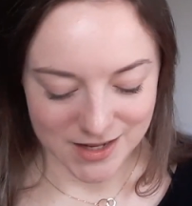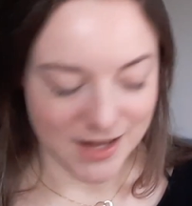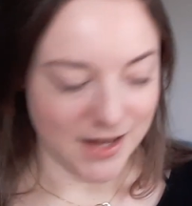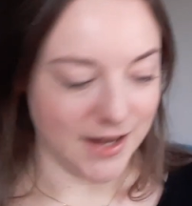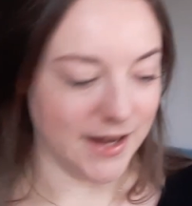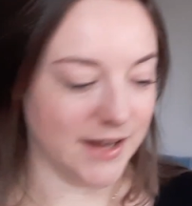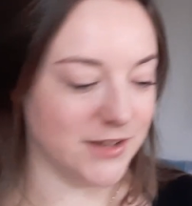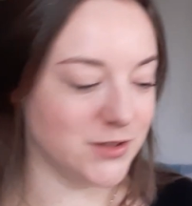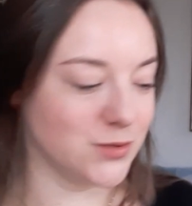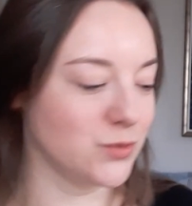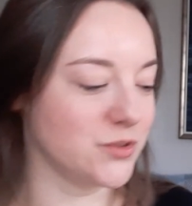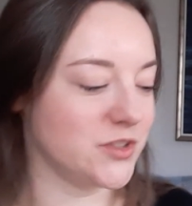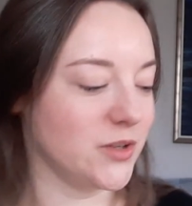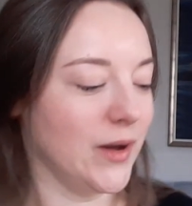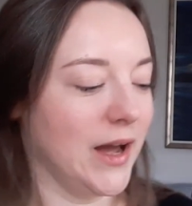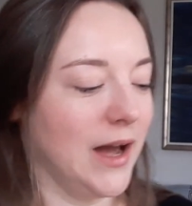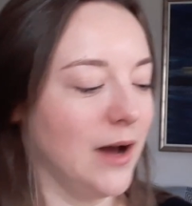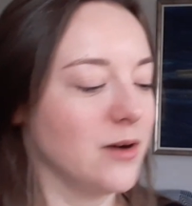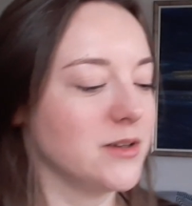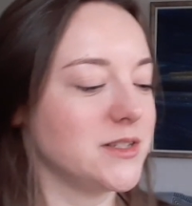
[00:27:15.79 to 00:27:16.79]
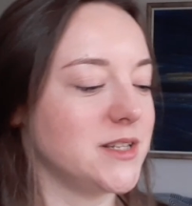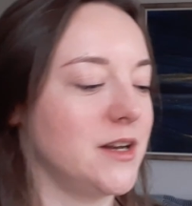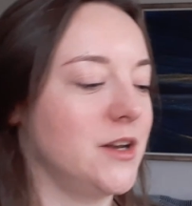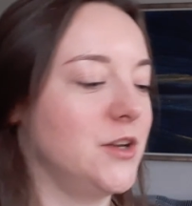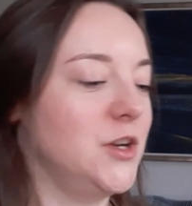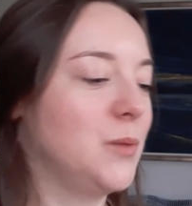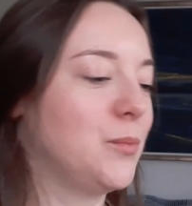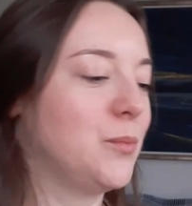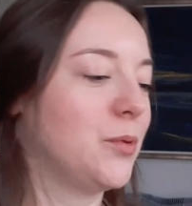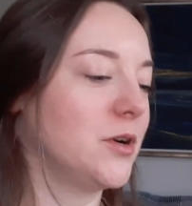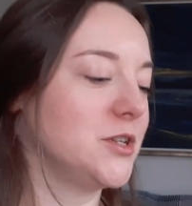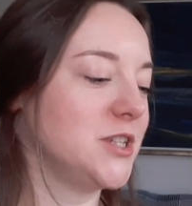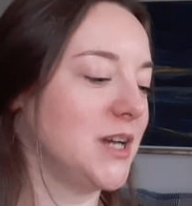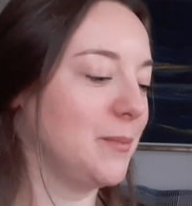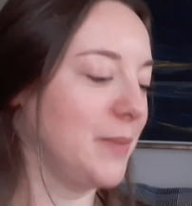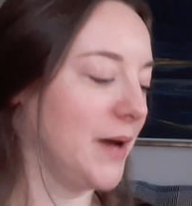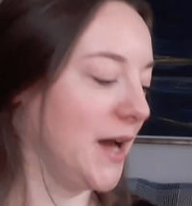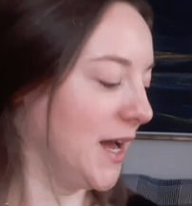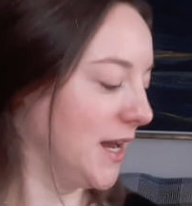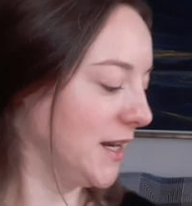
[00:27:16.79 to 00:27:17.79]
It's also housed in a new project
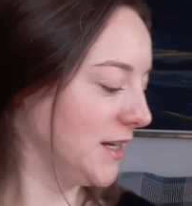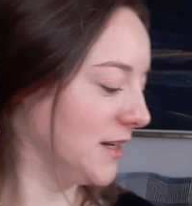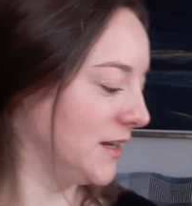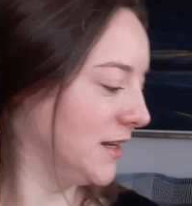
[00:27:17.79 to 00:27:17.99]
bag,